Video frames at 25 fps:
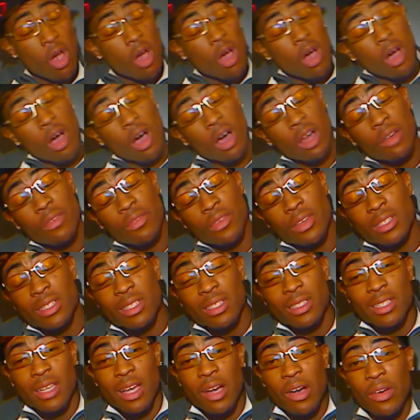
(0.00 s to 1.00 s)
All of us
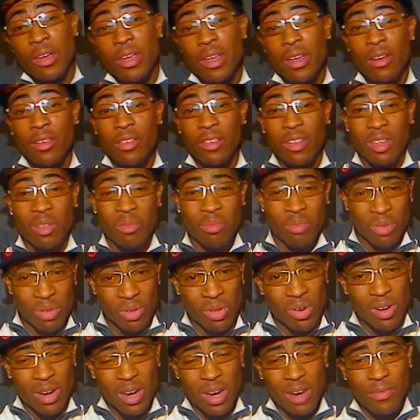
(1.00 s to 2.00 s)
is out here on a
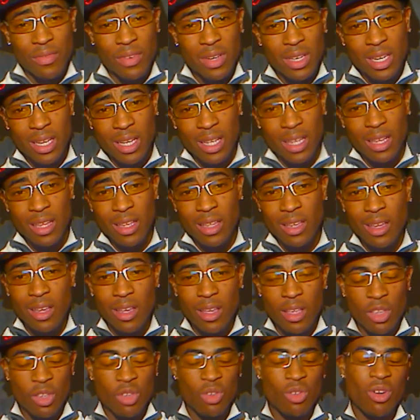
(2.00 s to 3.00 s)
computer every day,
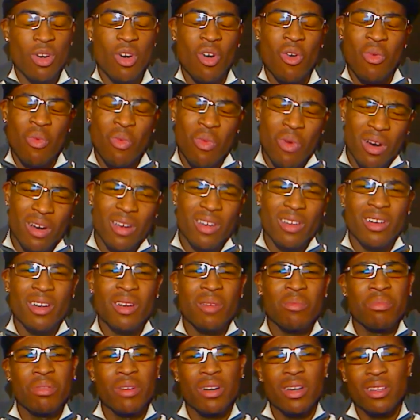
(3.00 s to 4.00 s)
you know, working our
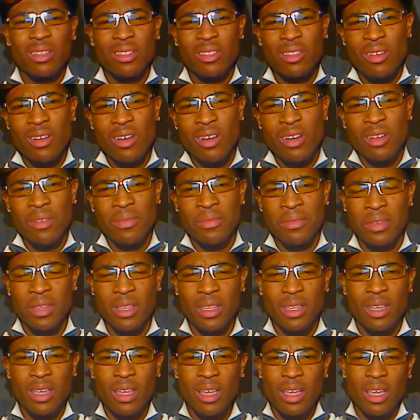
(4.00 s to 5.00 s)
butts off
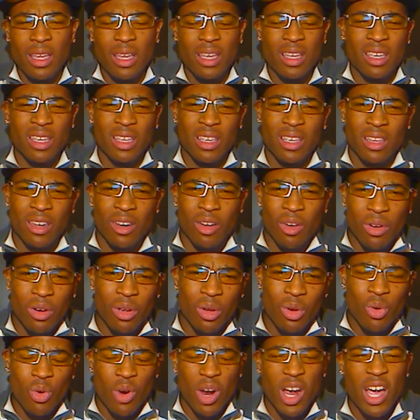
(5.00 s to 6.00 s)
and on the
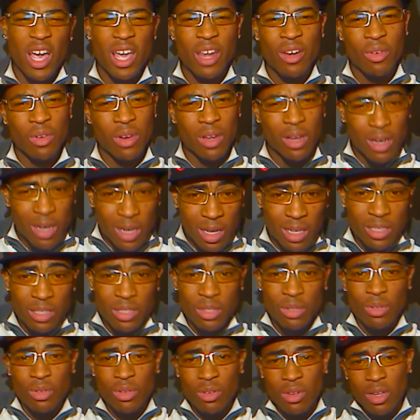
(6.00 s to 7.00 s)
grind, on the
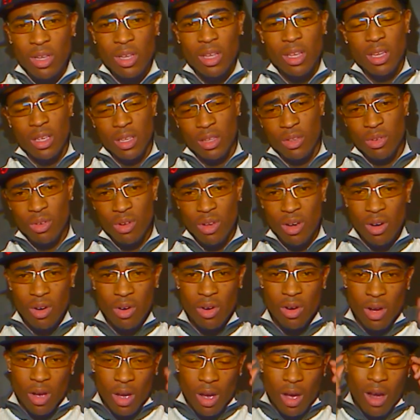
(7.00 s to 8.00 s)
hustle, you know.
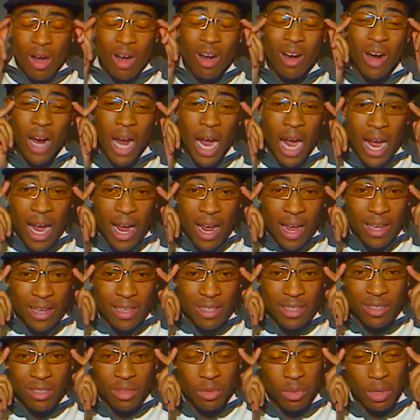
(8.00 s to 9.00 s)
Our
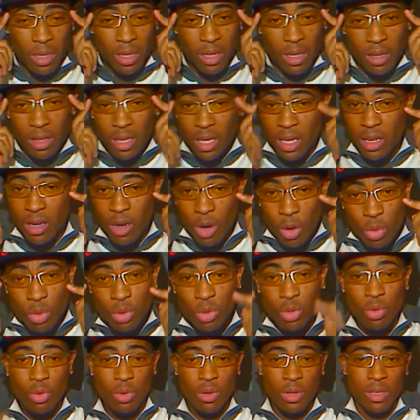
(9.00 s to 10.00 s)
eyes, they go
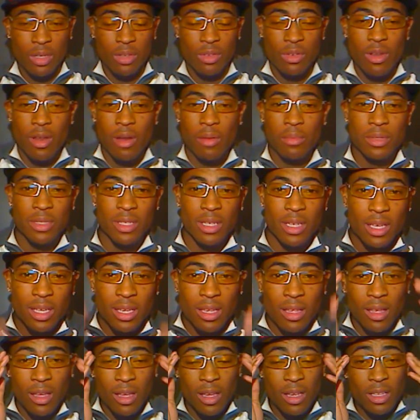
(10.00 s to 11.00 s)
through it, you know what I'm saying?
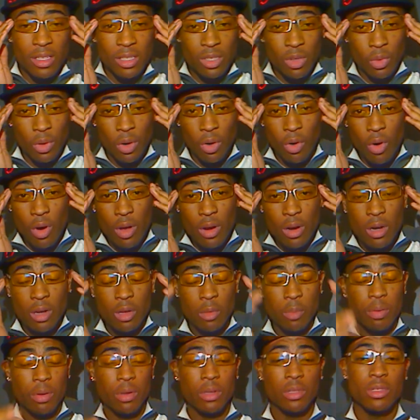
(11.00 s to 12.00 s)
So in order to
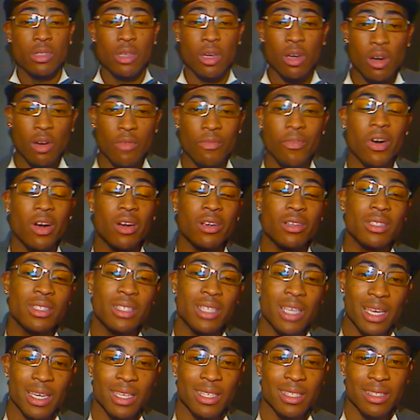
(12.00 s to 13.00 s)
preserve our
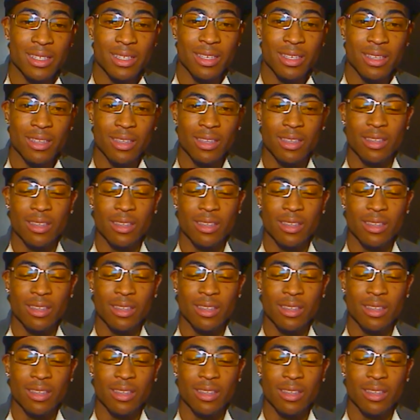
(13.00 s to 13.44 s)
sexy,